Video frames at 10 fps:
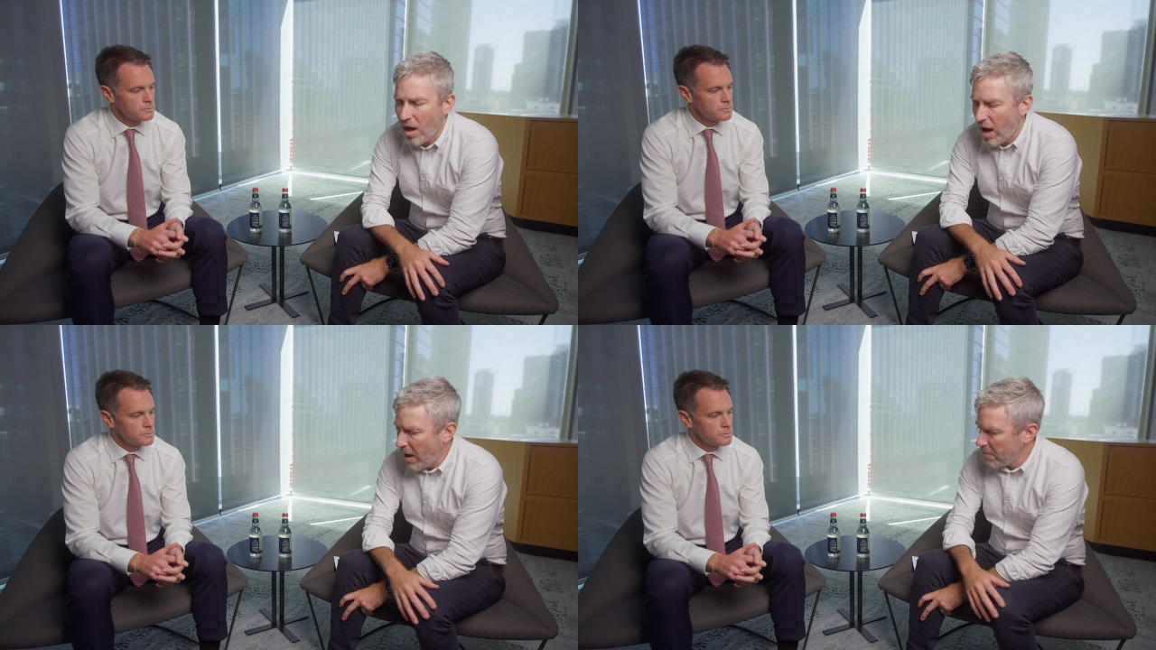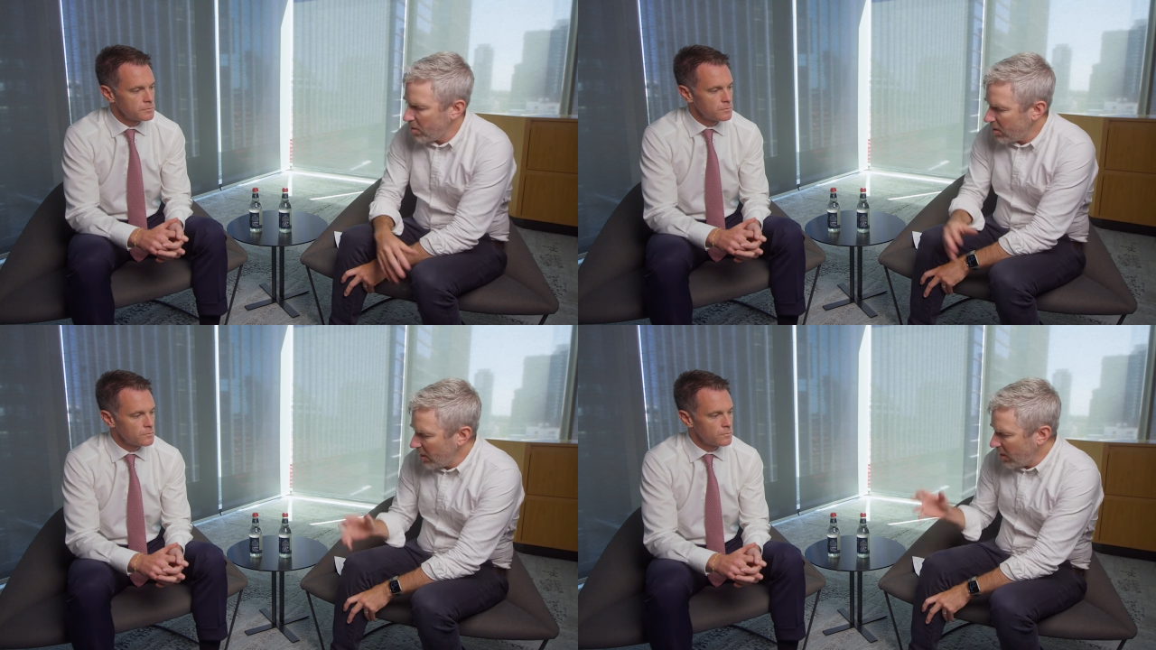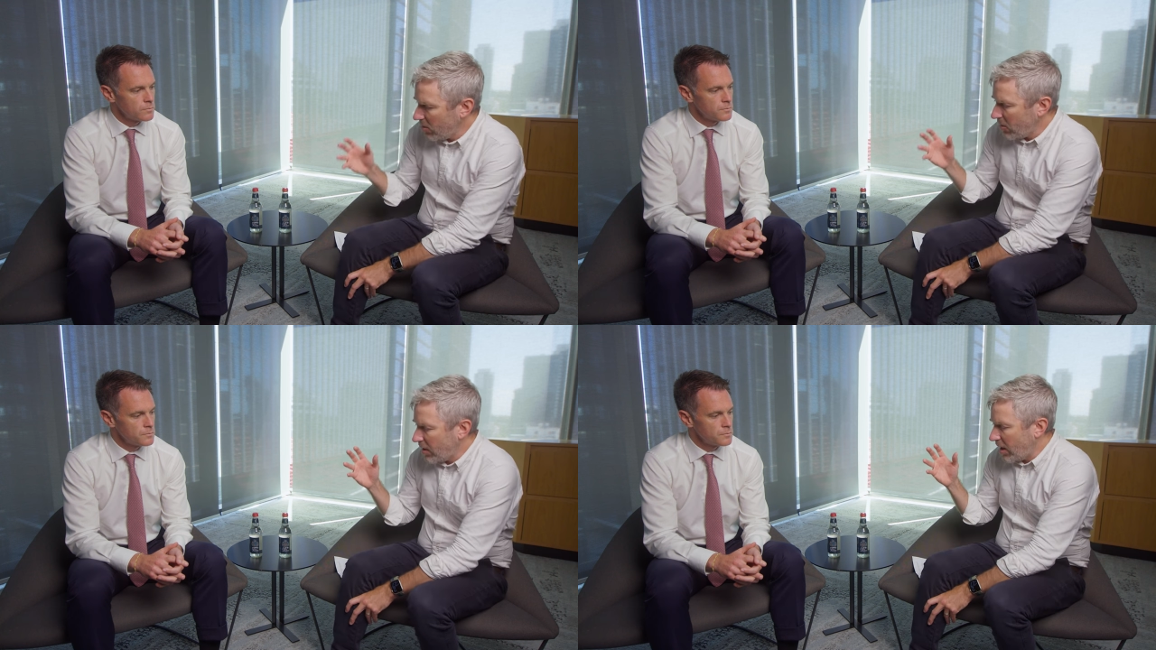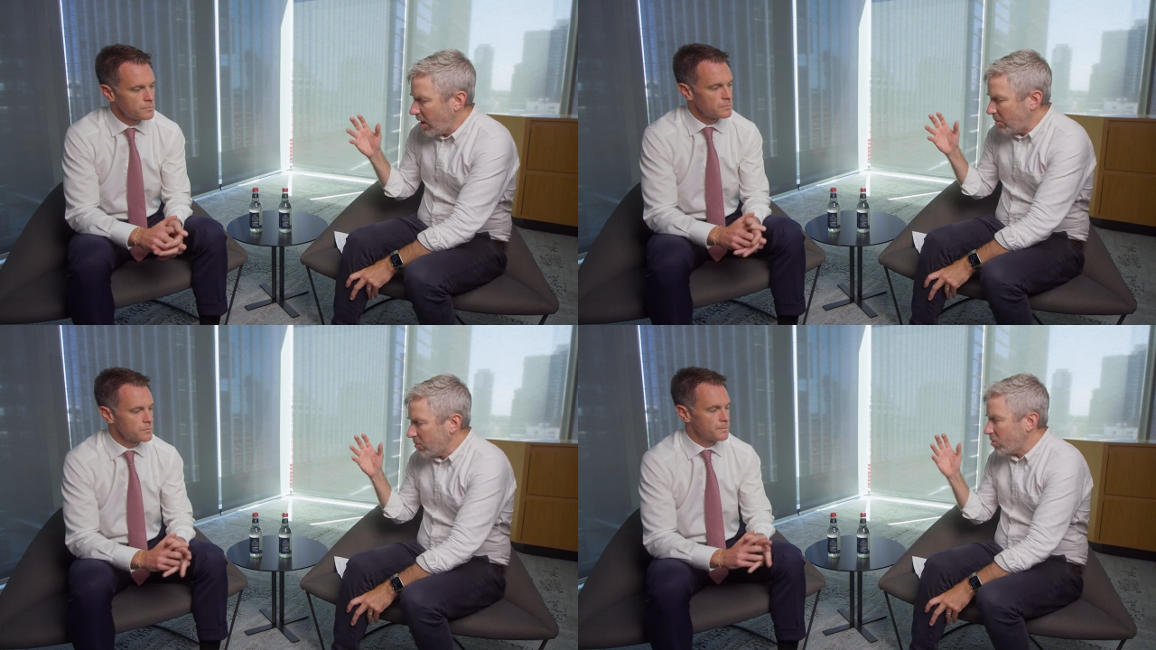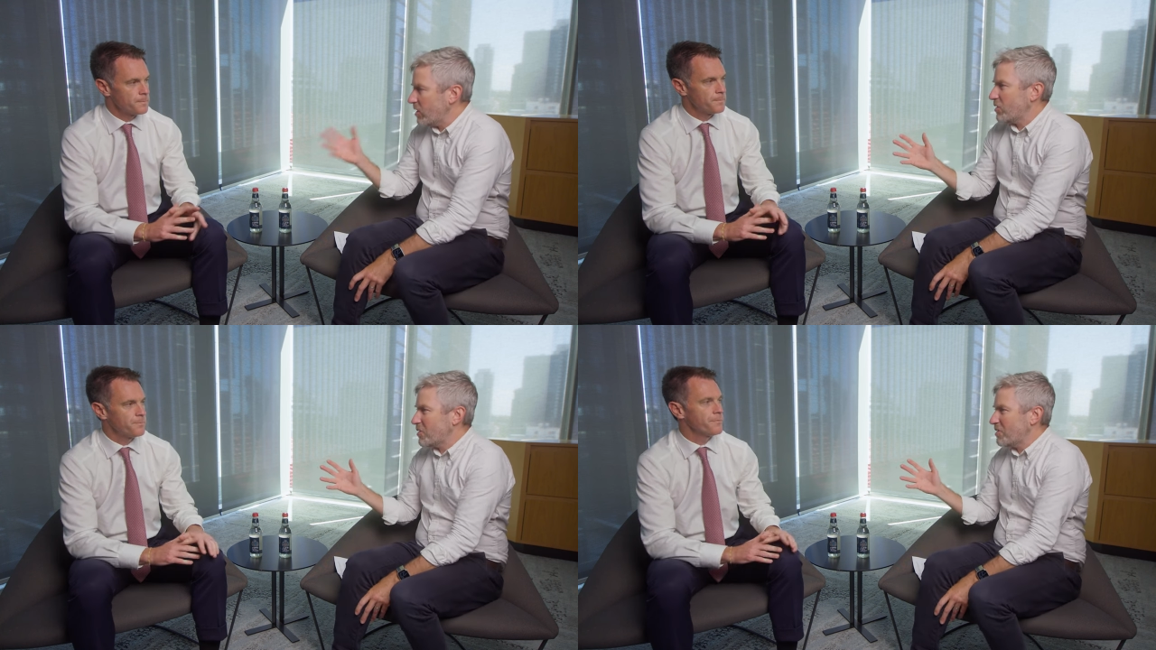Speaker 1: Um, now, um,
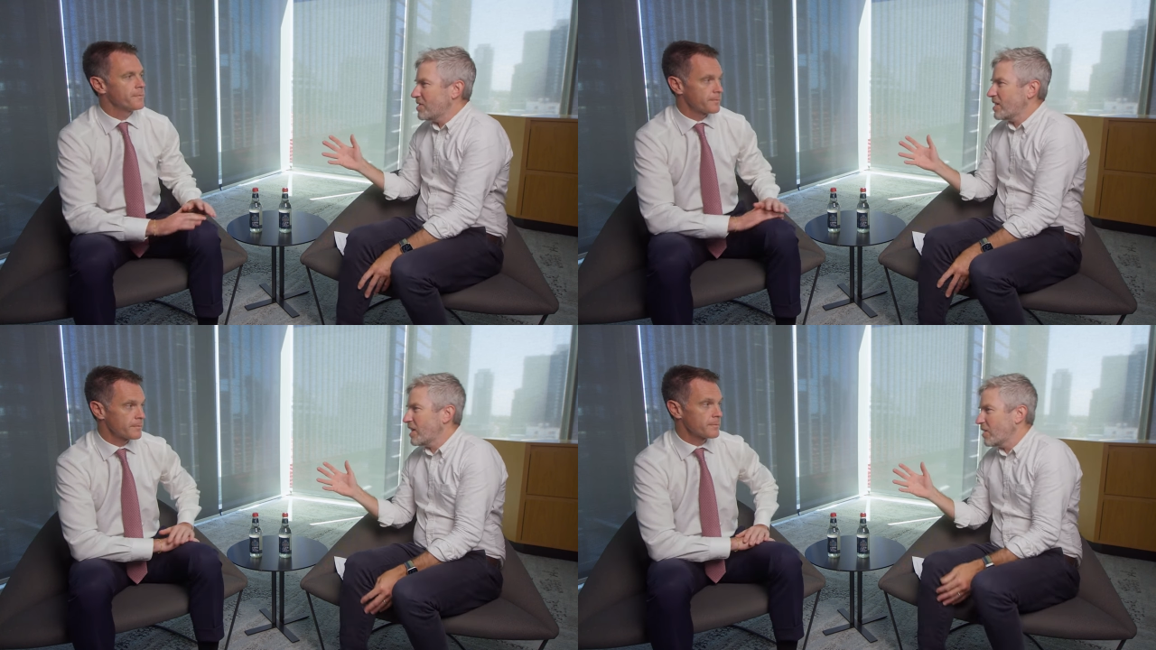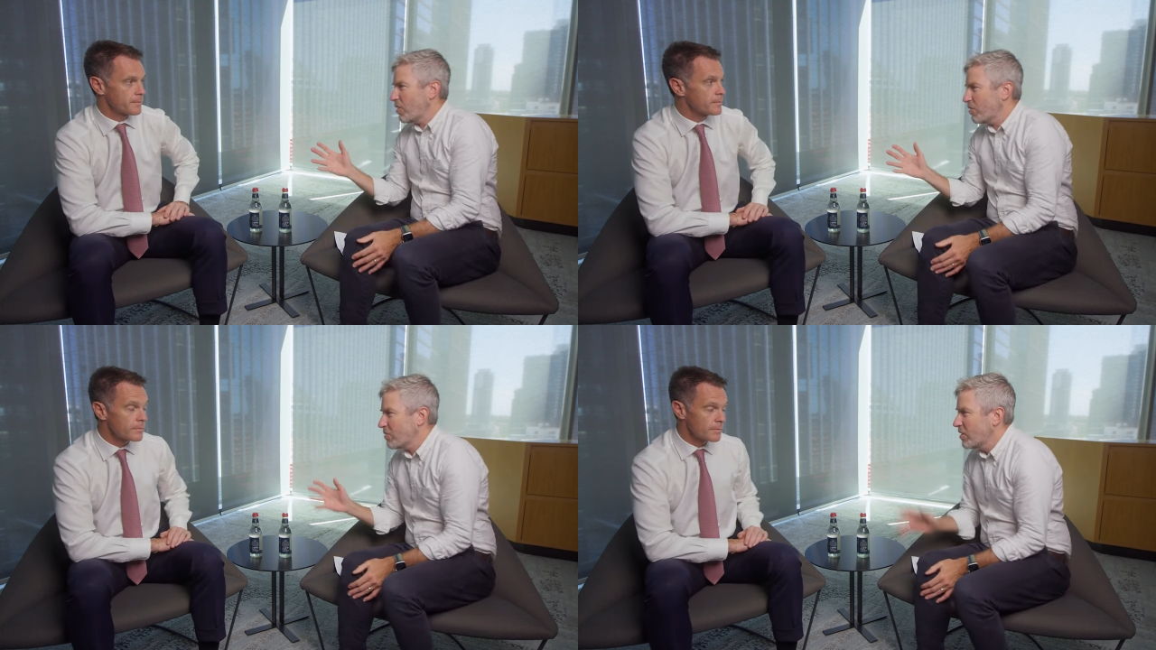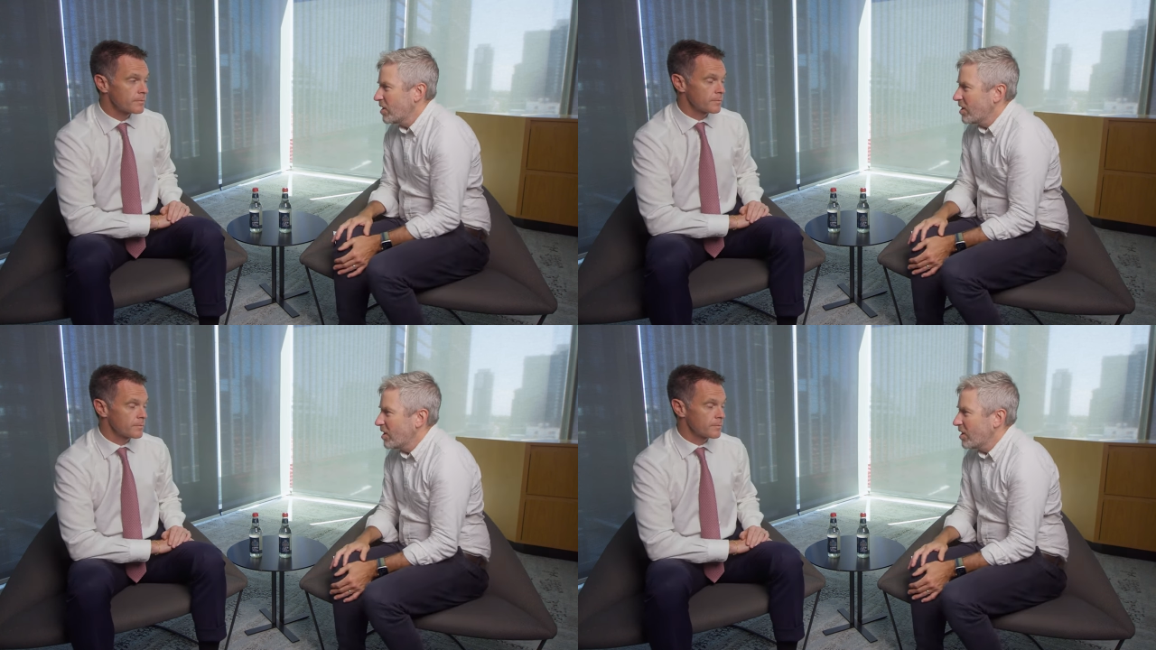Chris, to kick off,